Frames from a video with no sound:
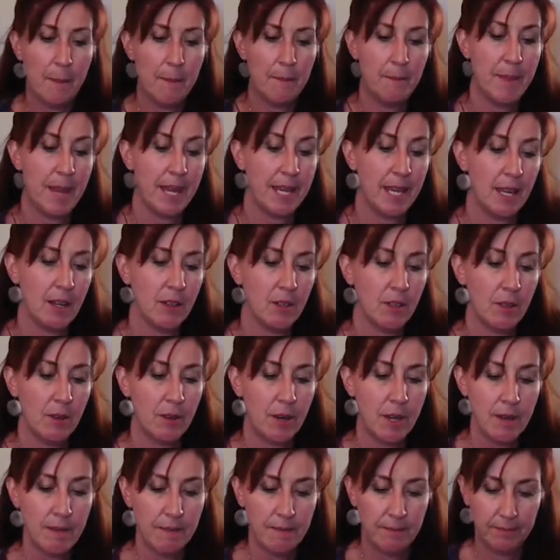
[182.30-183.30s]
baking
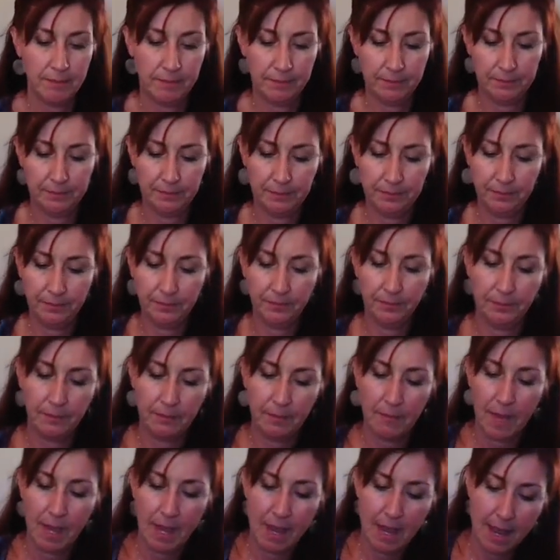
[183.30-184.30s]
soda.
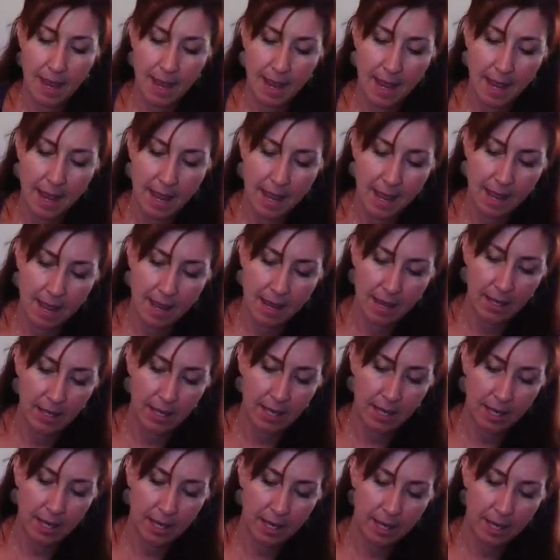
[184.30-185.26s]
And